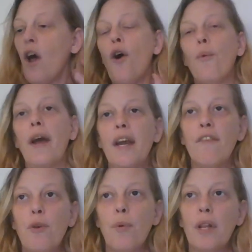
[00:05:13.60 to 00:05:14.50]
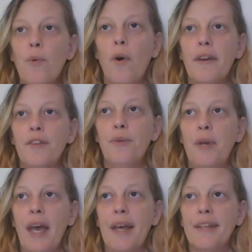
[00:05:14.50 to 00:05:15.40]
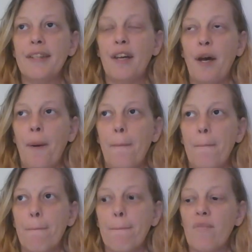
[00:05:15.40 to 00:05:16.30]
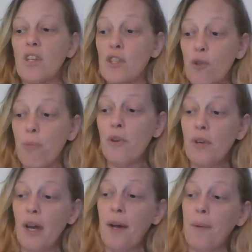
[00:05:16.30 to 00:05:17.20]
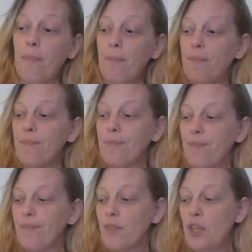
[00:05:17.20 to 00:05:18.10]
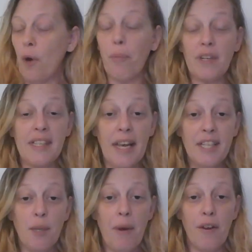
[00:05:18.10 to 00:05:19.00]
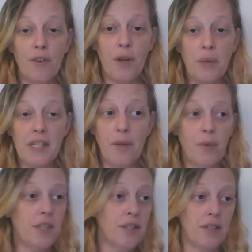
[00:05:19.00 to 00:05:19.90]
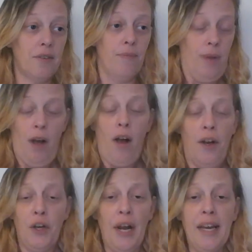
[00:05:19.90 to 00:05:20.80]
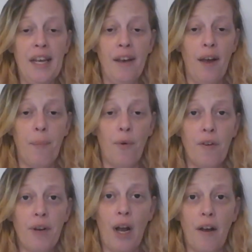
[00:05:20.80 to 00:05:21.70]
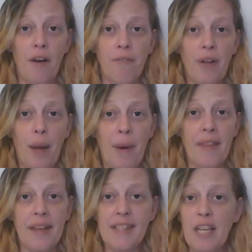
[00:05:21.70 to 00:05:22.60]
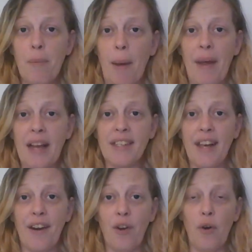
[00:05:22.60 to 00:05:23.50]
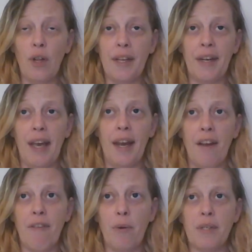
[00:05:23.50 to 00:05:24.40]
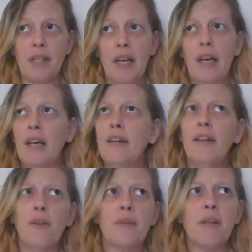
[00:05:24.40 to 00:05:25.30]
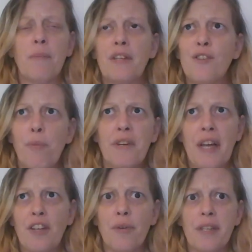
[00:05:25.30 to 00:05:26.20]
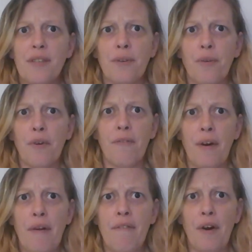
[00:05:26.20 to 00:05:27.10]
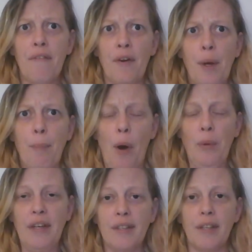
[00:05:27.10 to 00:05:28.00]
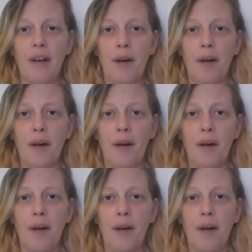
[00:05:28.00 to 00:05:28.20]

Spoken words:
oh, right, if you really want to get super, precise about your dosing, which is a good idea. I'm more of a fly by the seat of my pants kind of girl, and if I was dealing with something super dangerous or very, very, very potent,